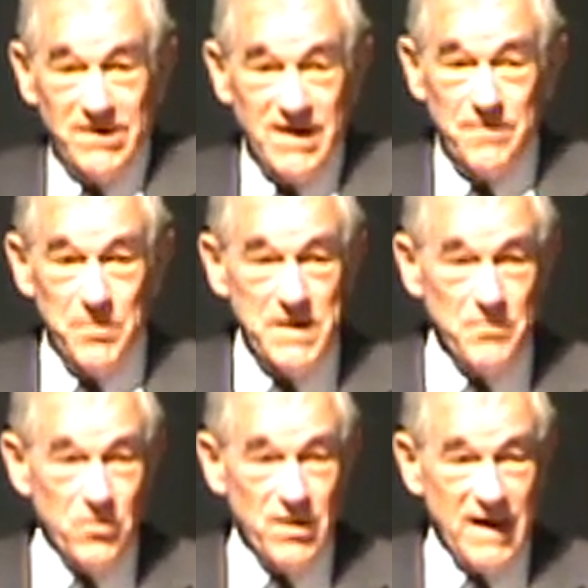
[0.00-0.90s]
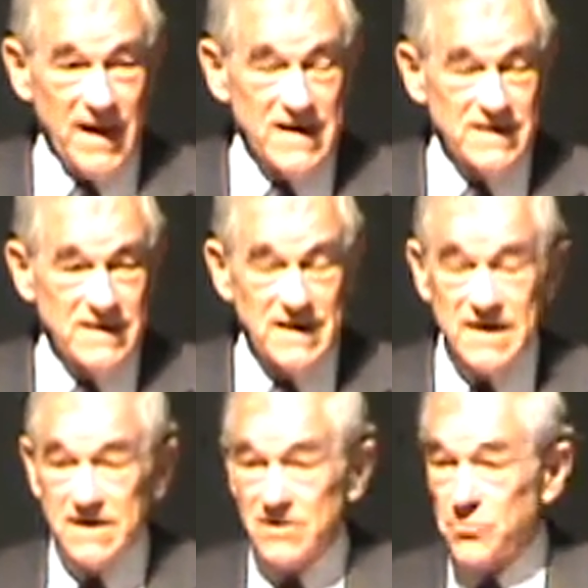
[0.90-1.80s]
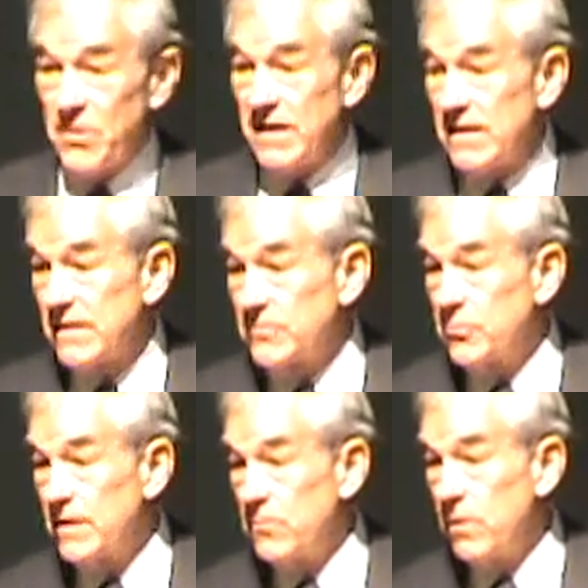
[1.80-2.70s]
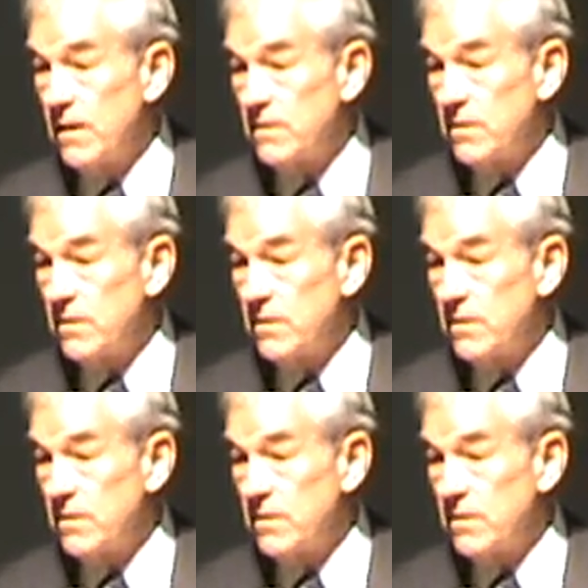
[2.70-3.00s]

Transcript: A lot of people at 18 and 20 and 21,